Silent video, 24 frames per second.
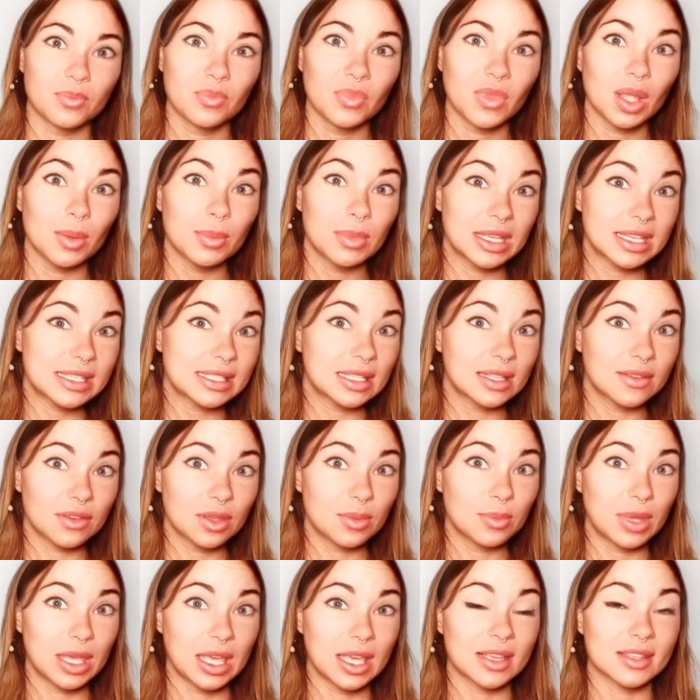because
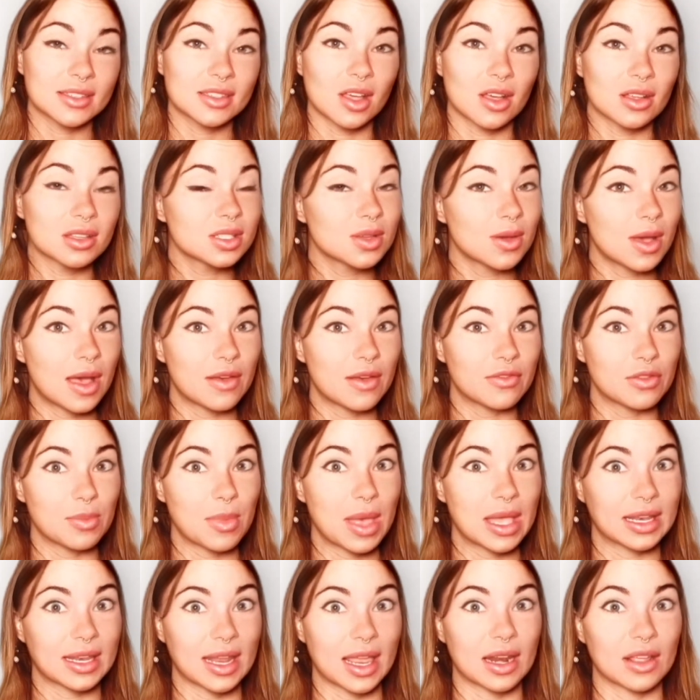living beings also have a
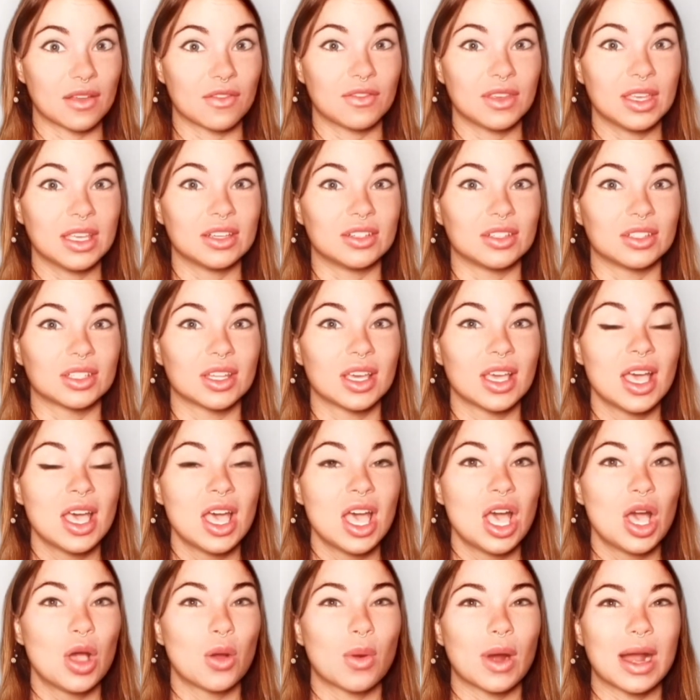magnetic field,
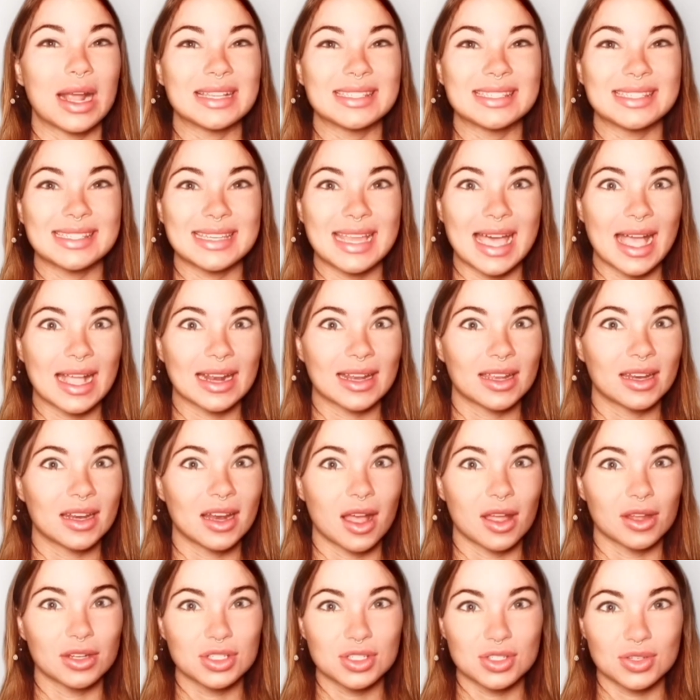whereas stagnant,
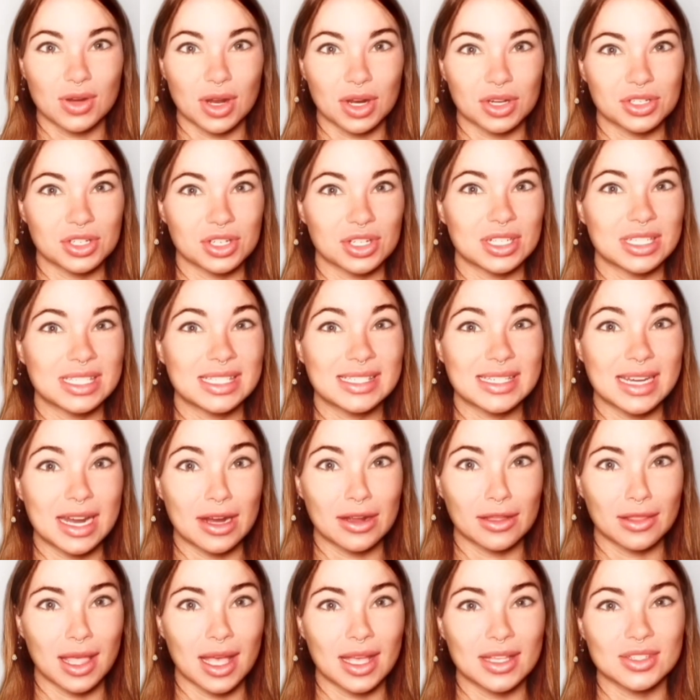unstructured,
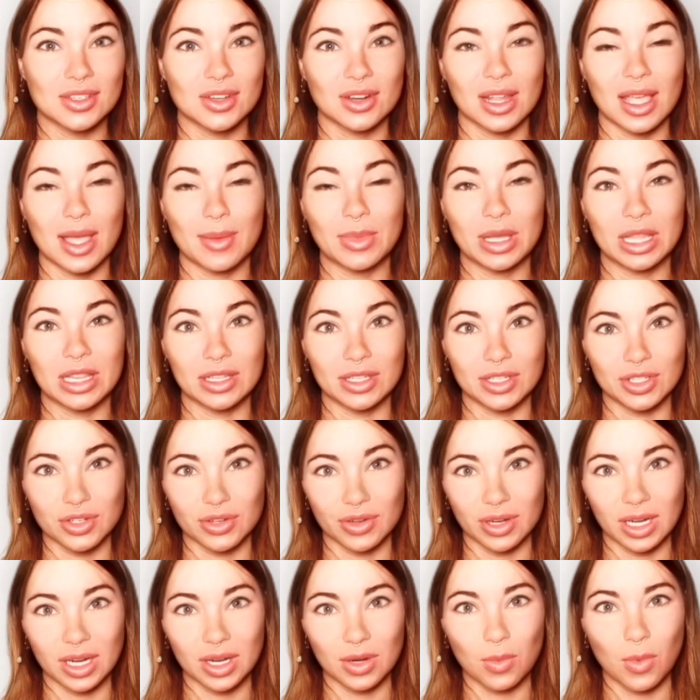sterilized, or chemically
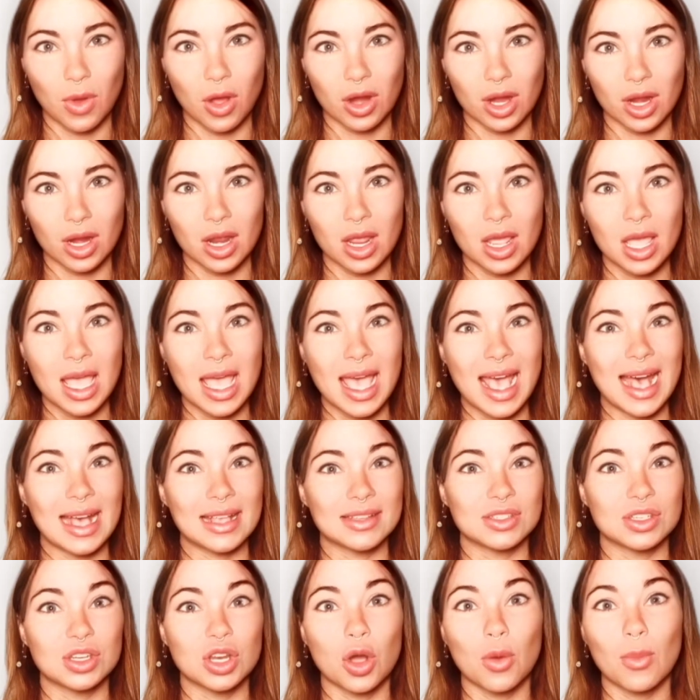treated water
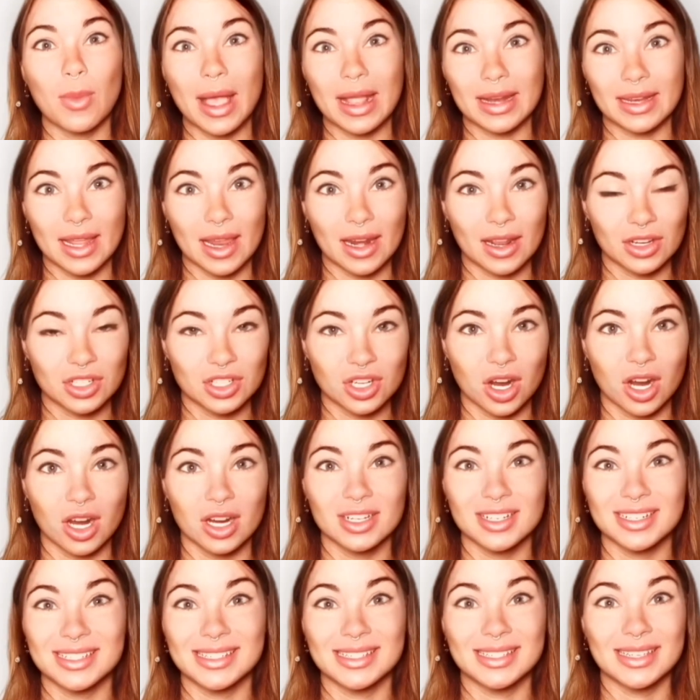has no magnetic
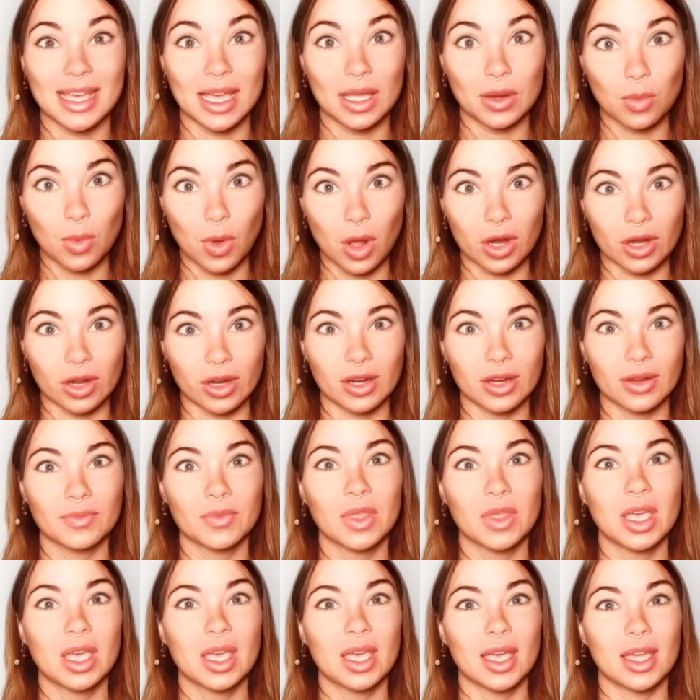charge, is dead water.
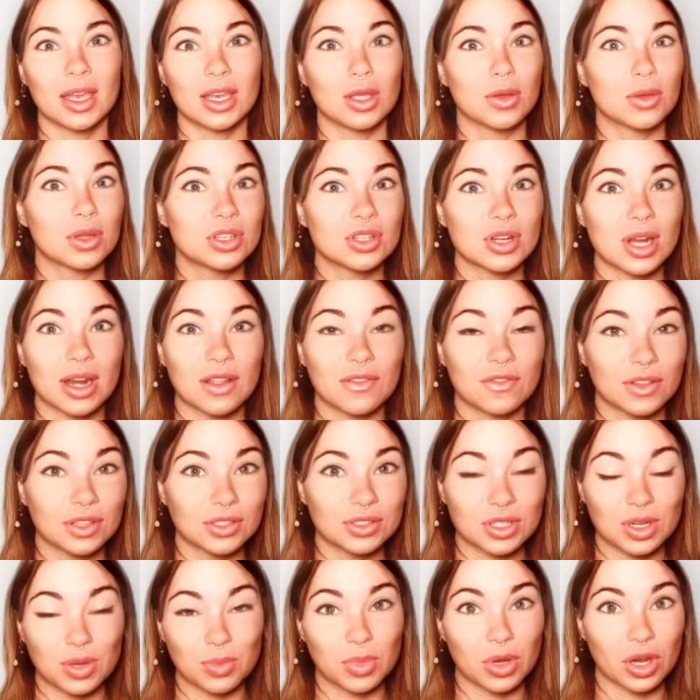And you can try to
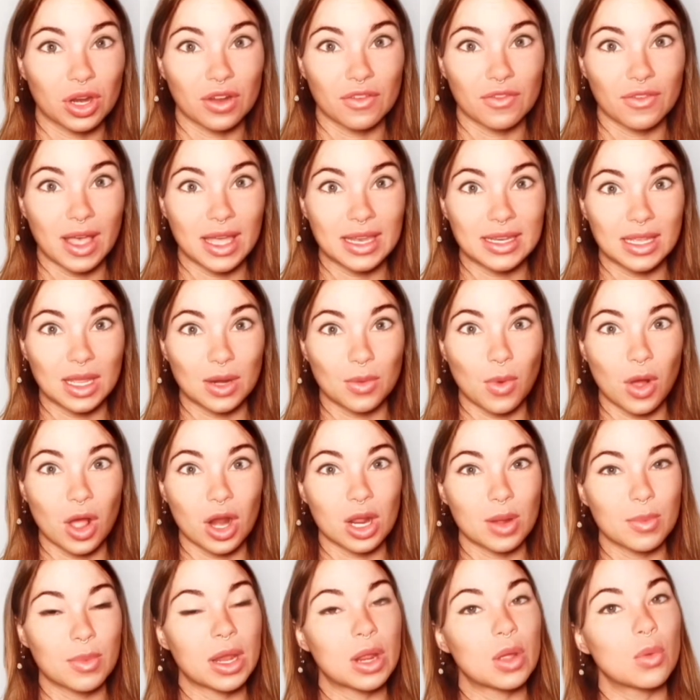filter and purify dead
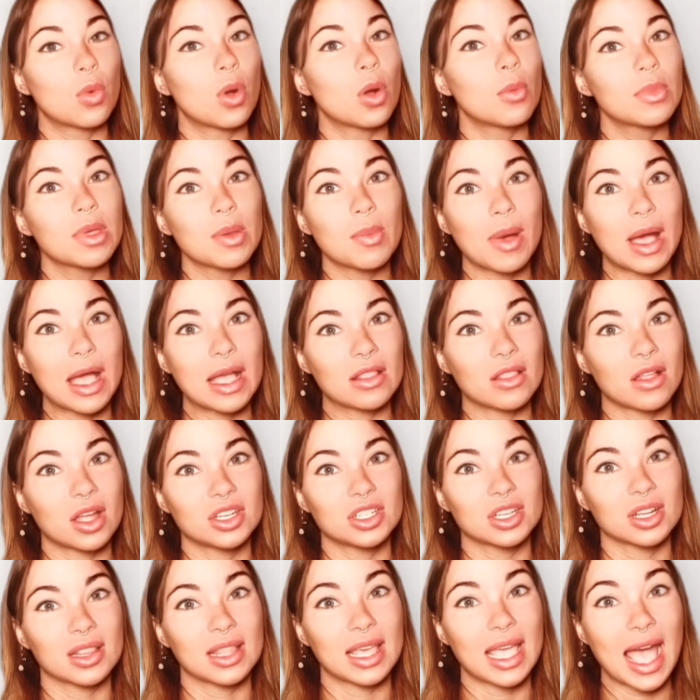water, but it won't be
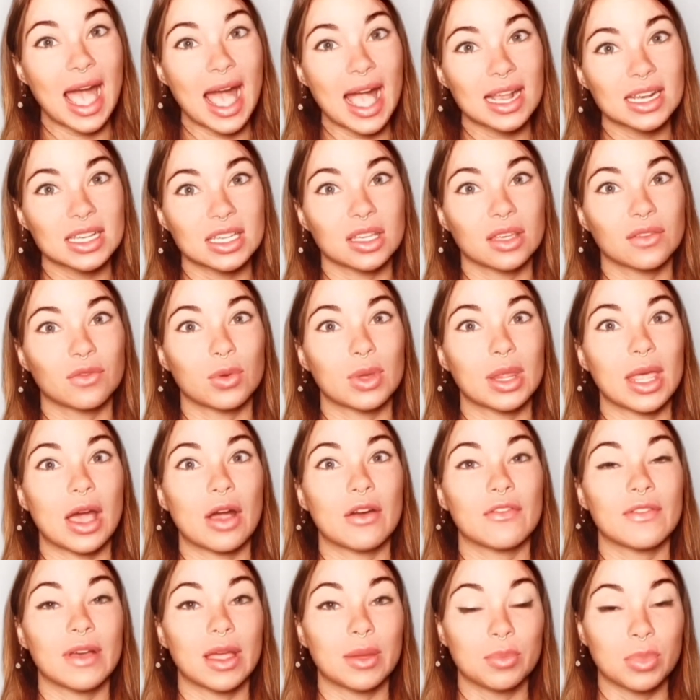biologically active
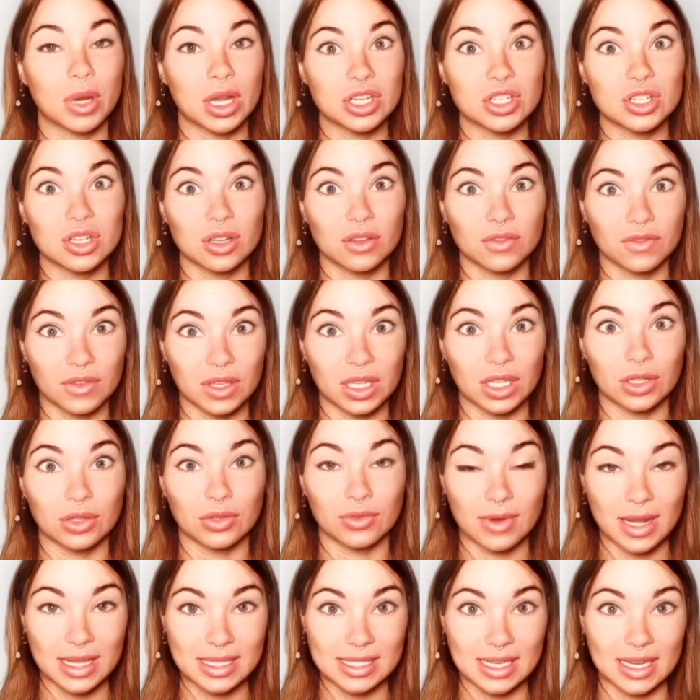without vibrational field
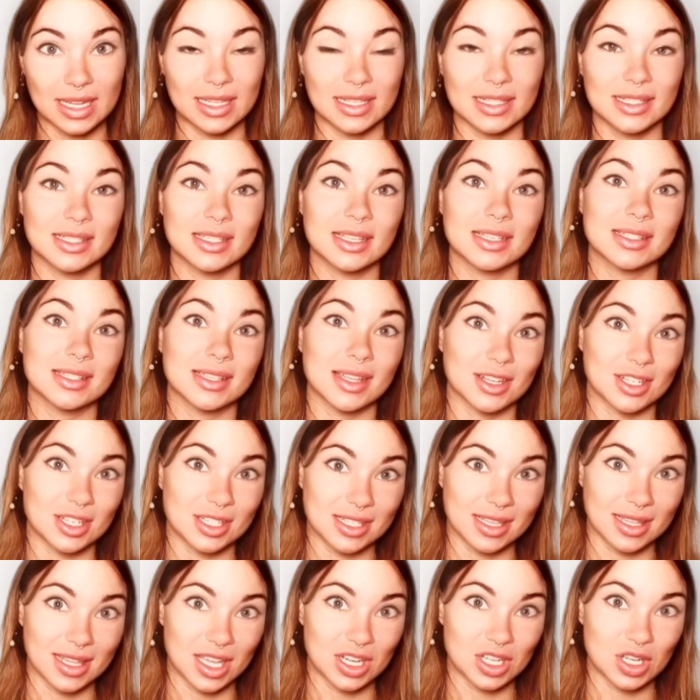resonance, such as
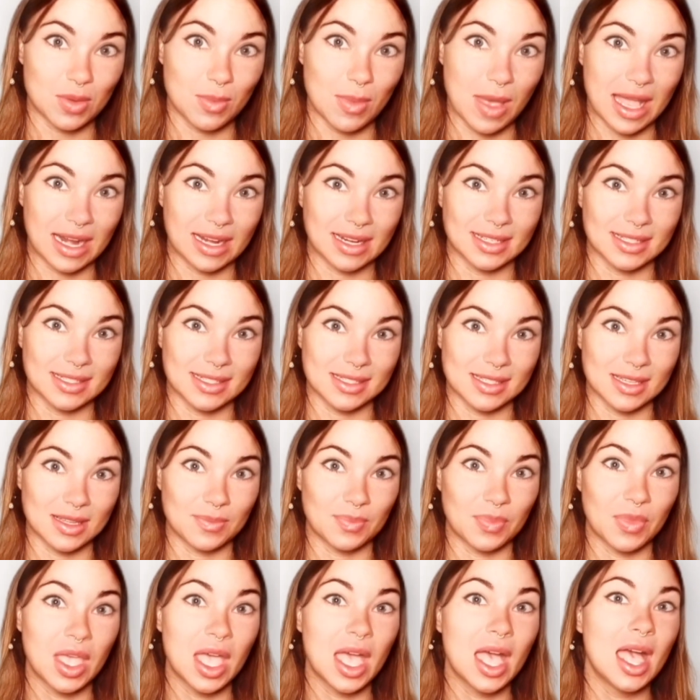electromagnetism.
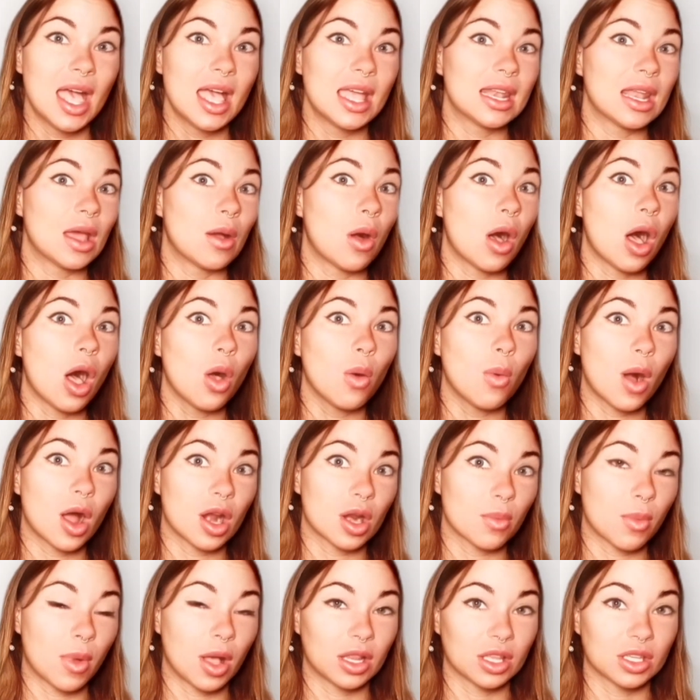Now, all
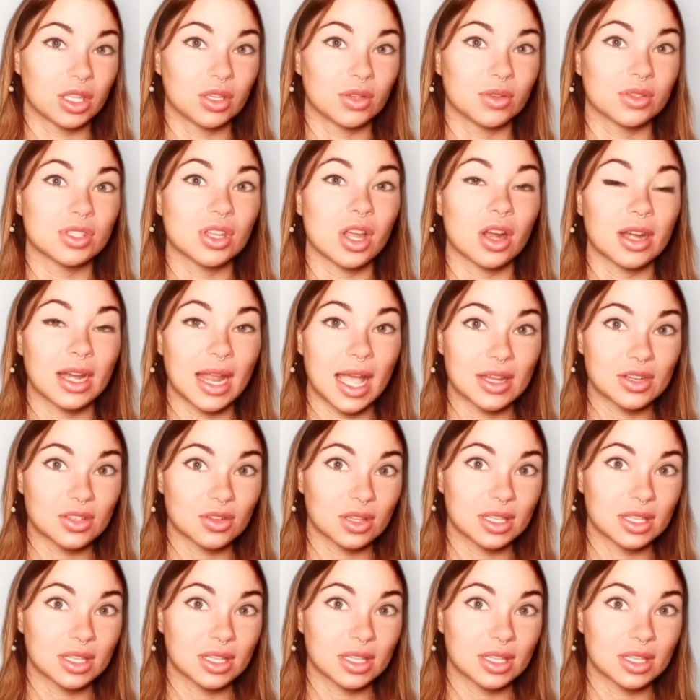water molecules are naturally